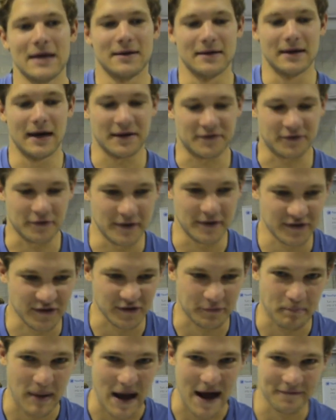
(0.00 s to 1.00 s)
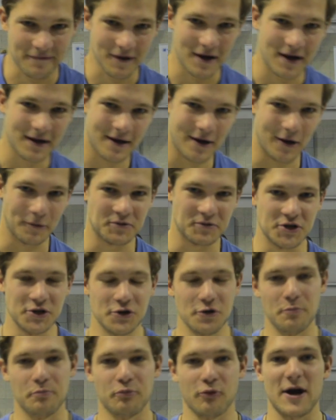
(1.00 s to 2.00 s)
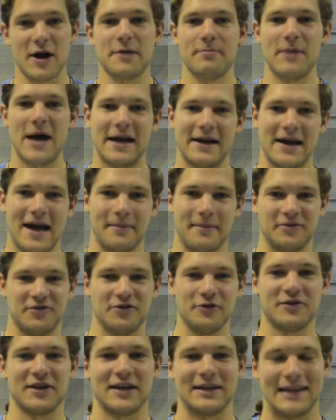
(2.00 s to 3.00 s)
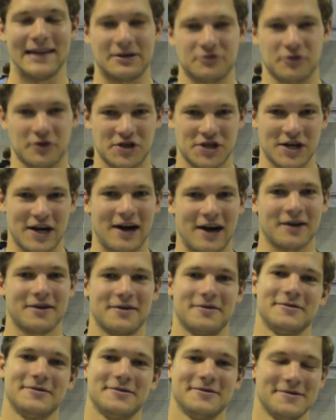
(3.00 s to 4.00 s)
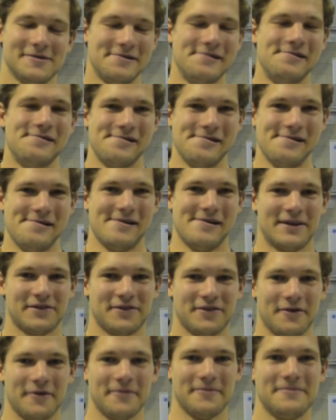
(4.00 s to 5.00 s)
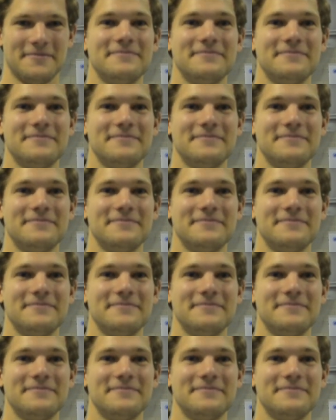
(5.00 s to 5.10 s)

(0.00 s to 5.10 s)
Yeah, so this is Pavlok, helps you break bad habits using electric shock. So